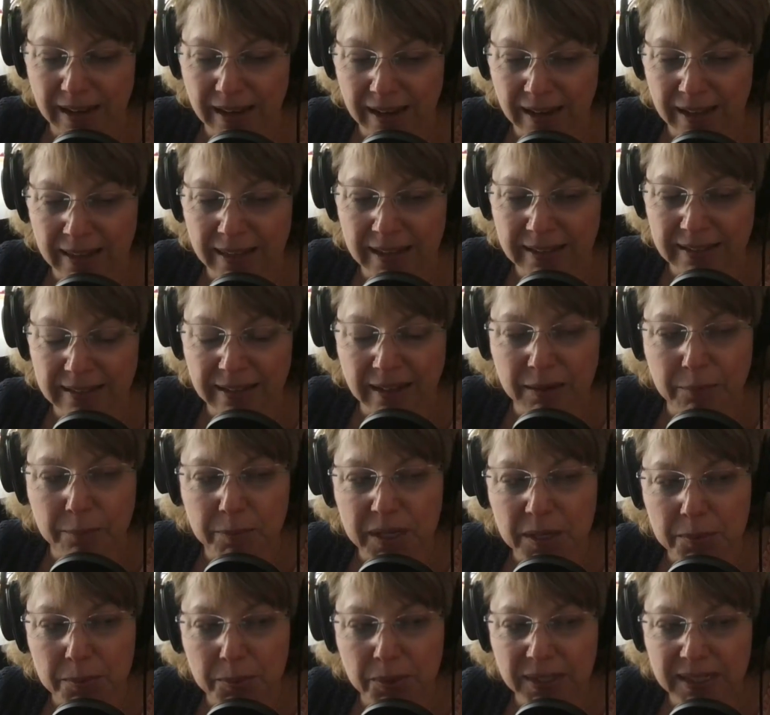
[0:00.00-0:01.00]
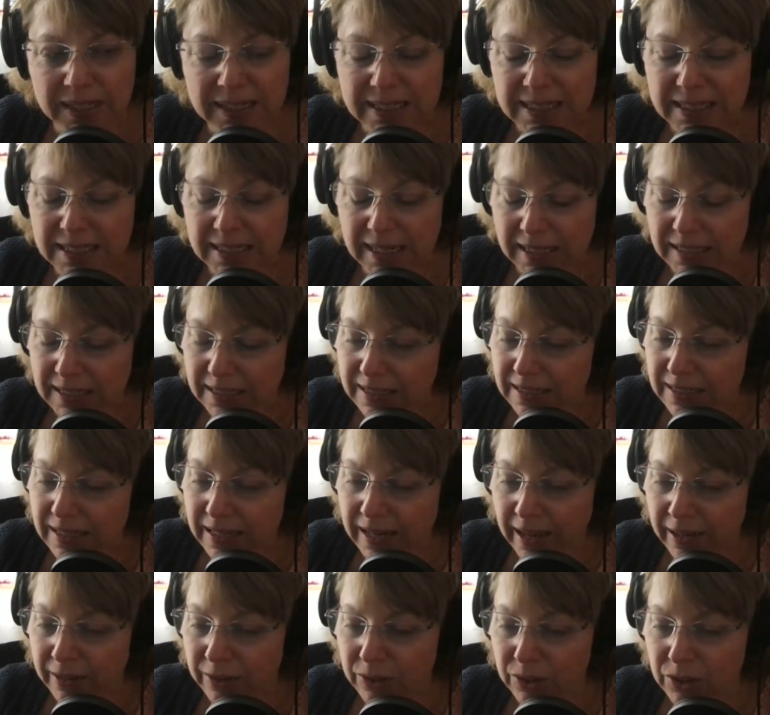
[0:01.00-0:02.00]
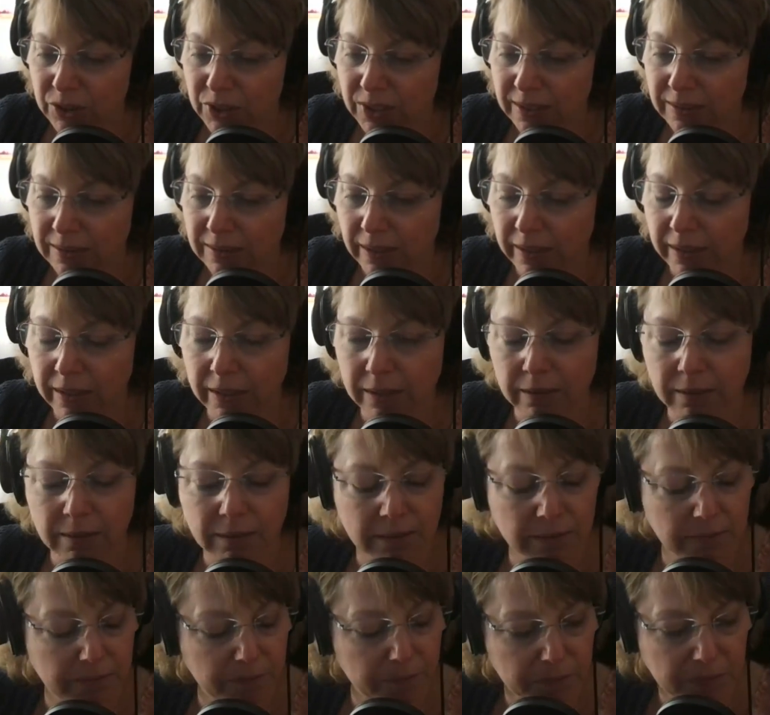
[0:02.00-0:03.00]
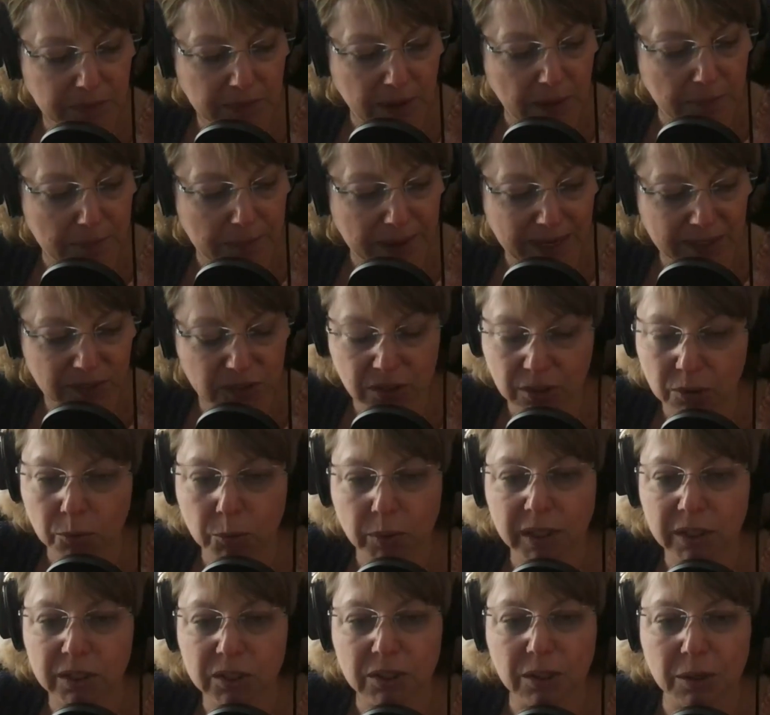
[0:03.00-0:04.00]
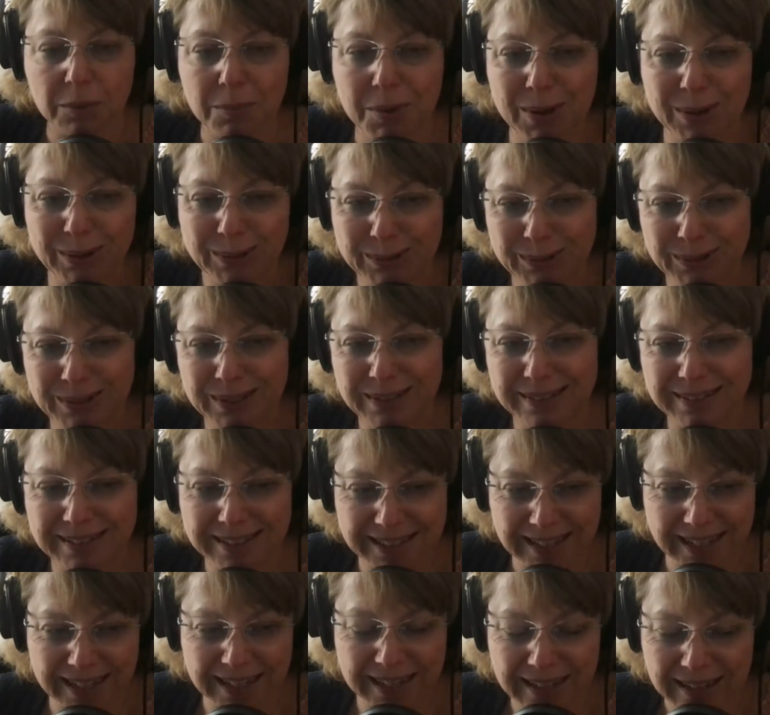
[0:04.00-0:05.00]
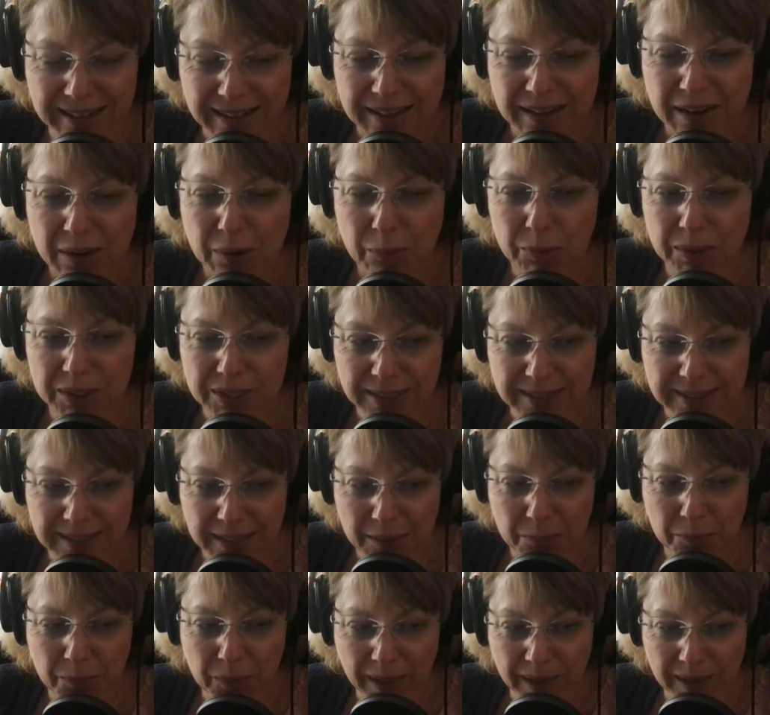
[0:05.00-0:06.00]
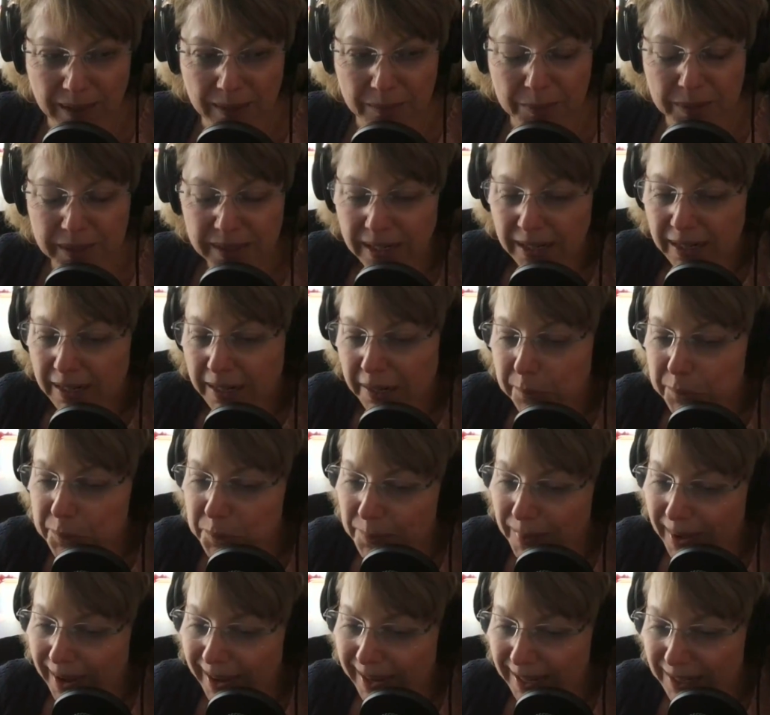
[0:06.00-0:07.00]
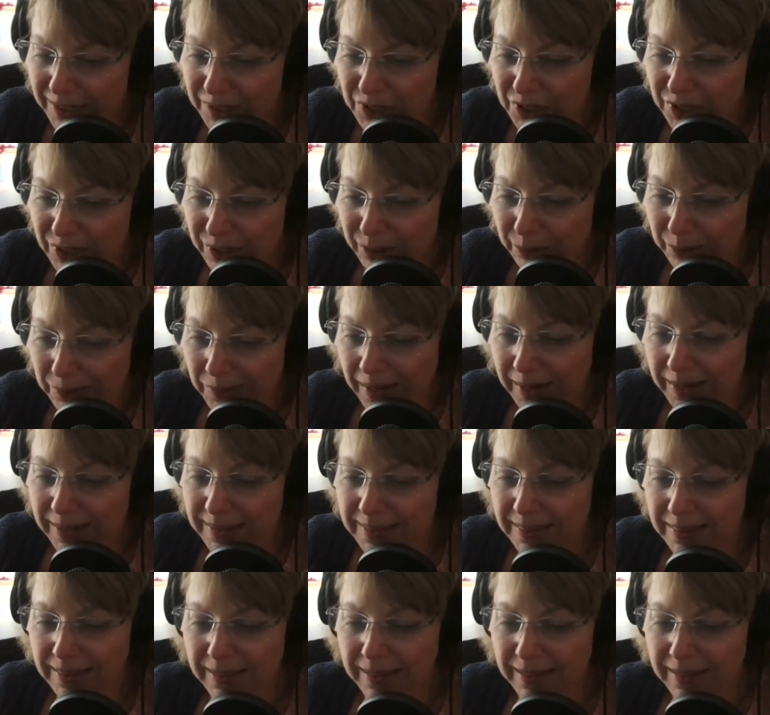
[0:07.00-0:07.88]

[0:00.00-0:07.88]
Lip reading: And that's like people can sense the energy. It's like a magic wish almost, like wishing them well, but then it comes back at you, right?